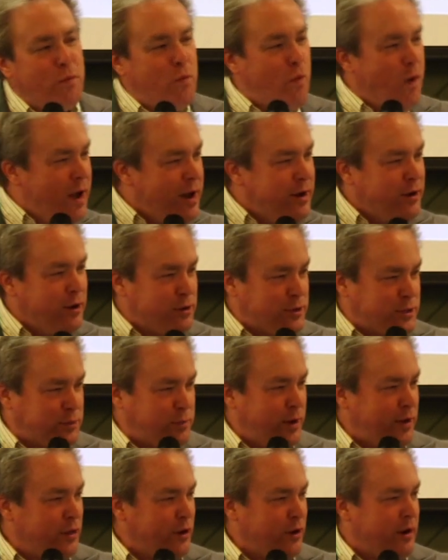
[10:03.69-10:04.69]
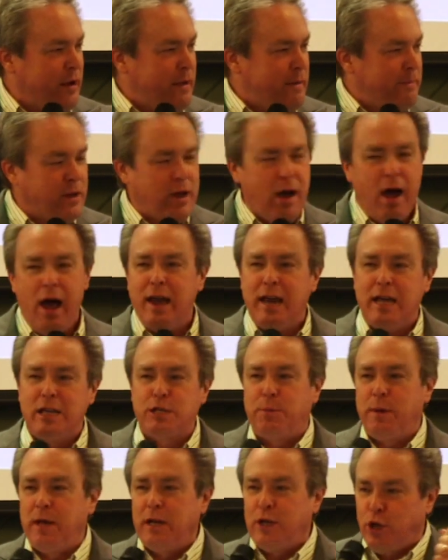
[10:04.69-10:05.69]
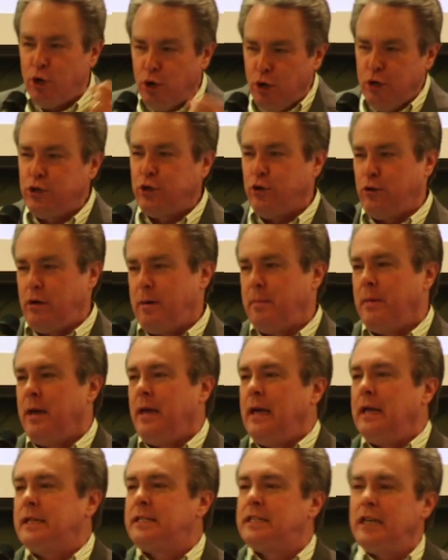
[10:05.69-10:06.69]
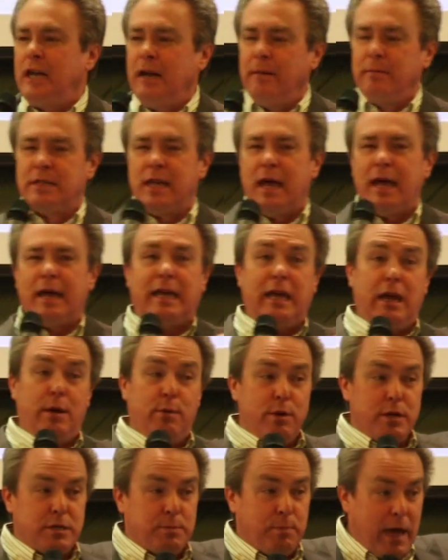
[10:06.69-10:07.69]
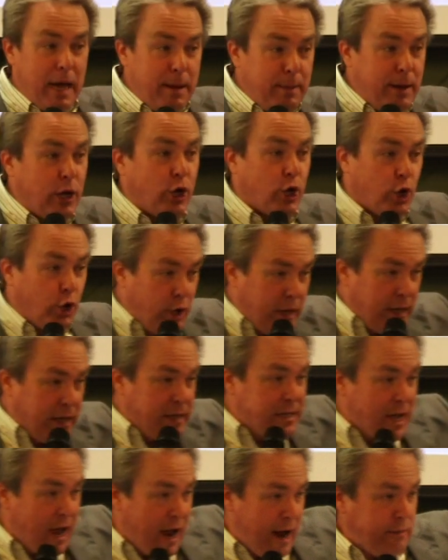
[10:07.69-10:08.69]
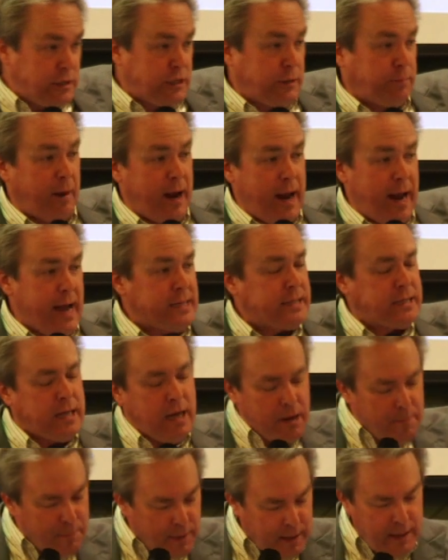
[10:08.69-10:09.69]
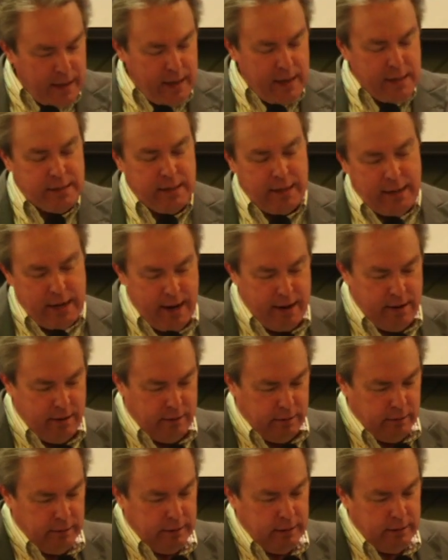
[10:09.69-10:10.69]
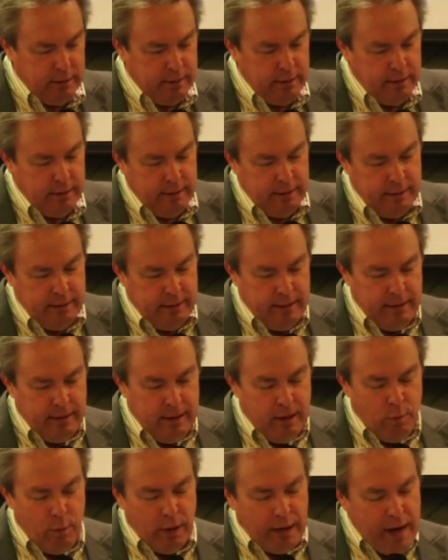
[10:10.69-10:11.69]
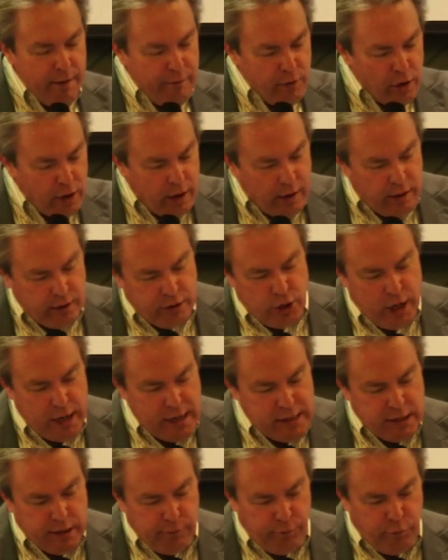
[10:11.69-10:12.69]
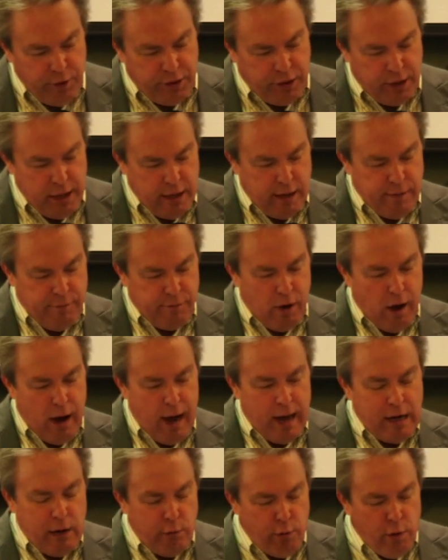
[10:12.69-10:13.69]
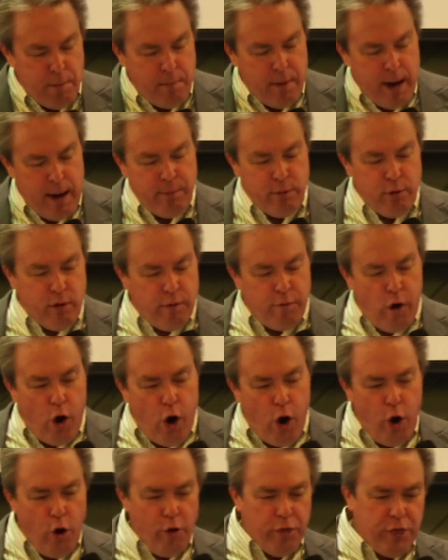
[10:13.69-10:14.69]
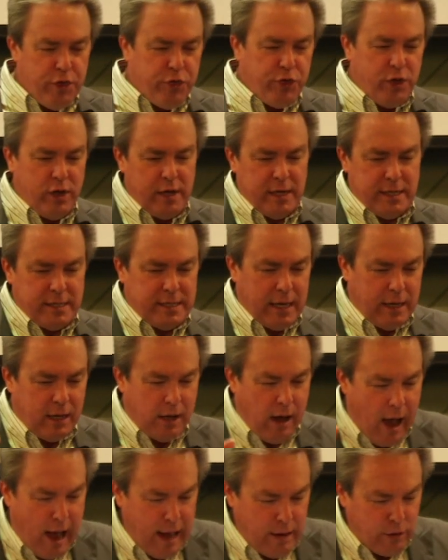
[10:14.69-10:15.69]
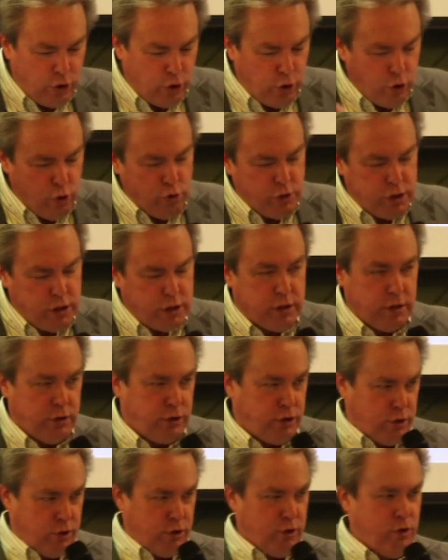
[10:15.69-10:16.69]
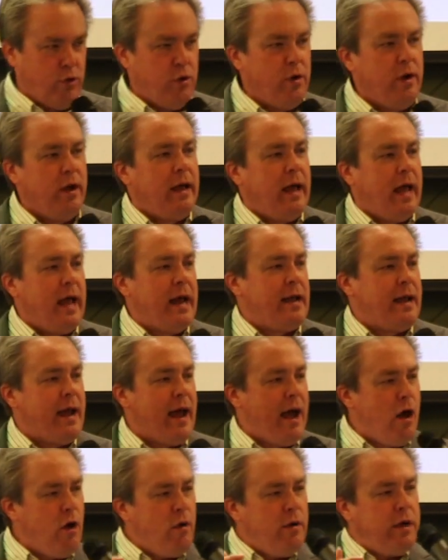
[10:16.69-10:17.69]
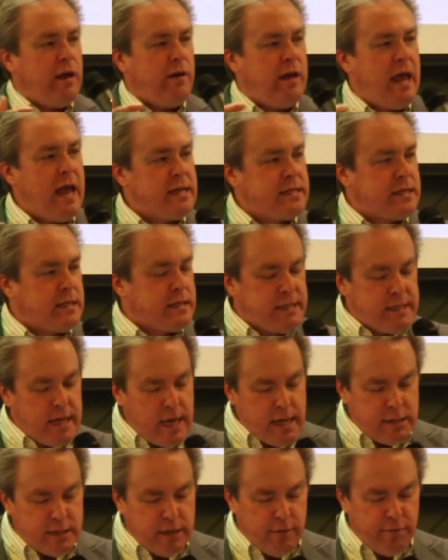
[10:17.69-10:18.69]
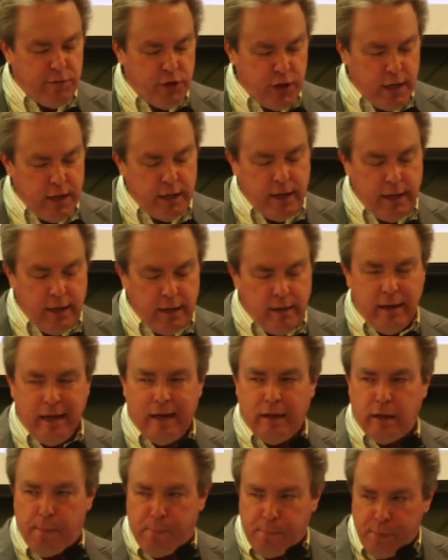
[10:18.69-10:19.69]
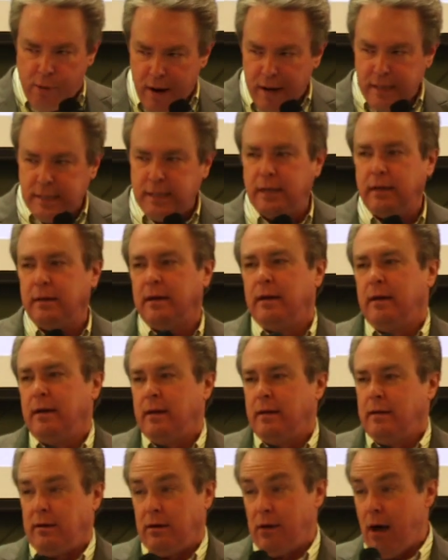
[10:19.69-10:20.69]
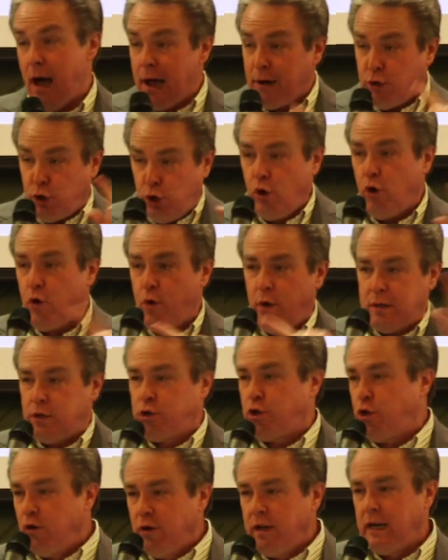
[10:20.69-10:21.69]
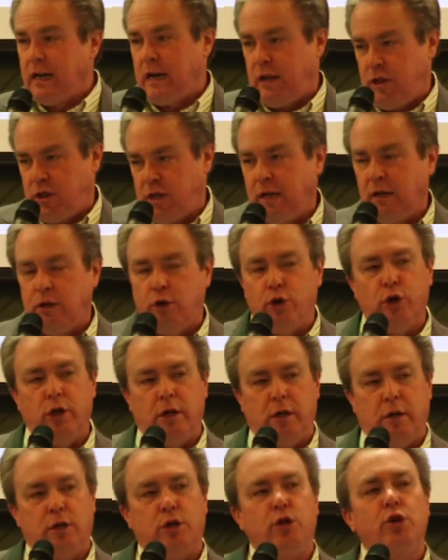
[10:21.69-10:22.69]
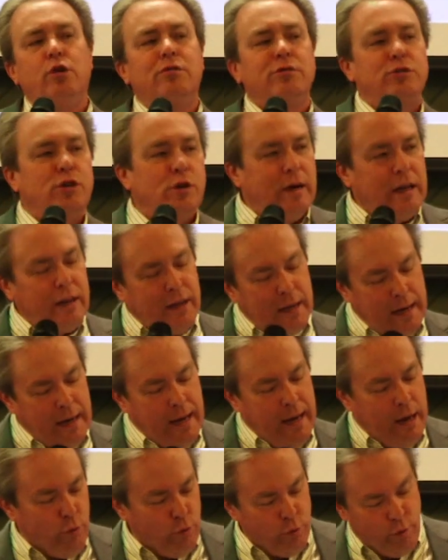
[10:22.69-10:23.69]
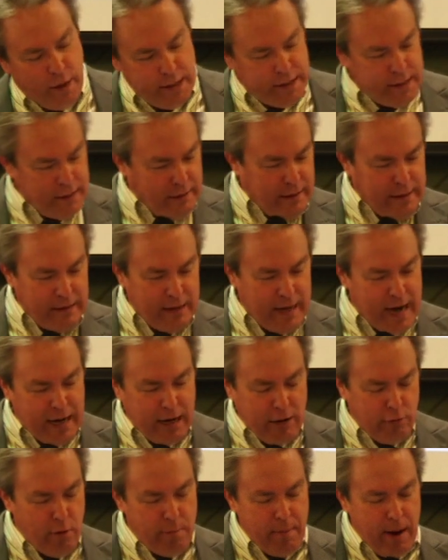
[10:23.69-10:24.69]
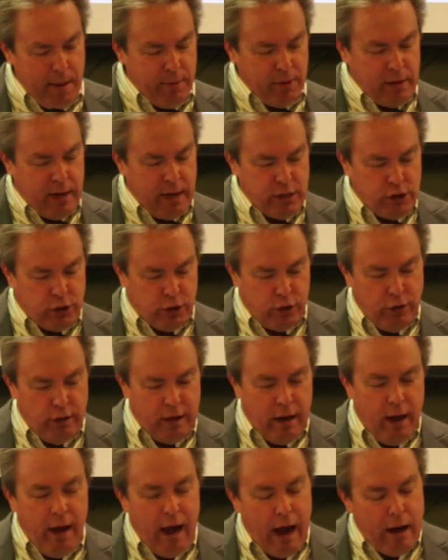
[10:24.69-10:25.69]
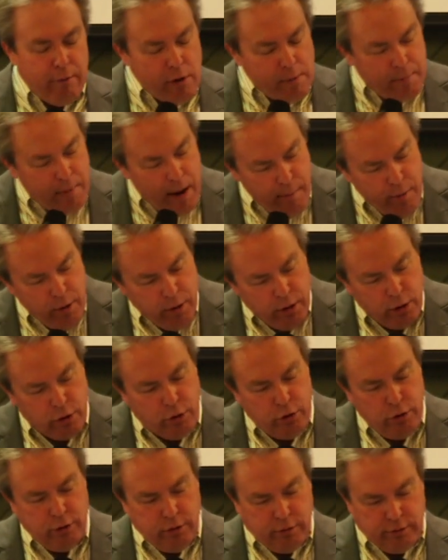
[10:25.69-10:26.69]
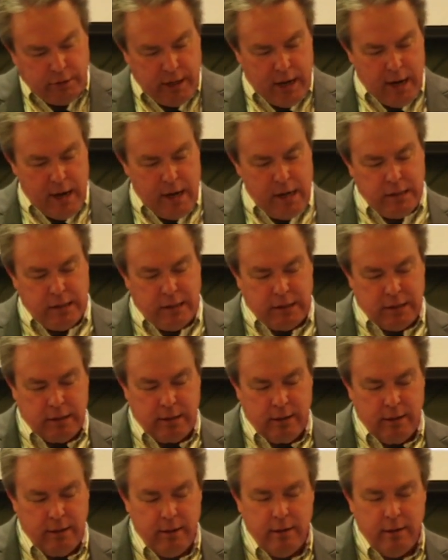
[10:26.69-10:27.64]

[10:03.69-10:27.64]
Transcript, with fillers: wonders whether God has been good to him. It seems like he was maybe good in times past, but he isn't now. Whenever Joseph would think of God, he remember of all the things that God used to do, and now he has a sense of thinking in the present God, you quit doing anything good. You don't do anything recently that I can remember that is good. I remember the good old days,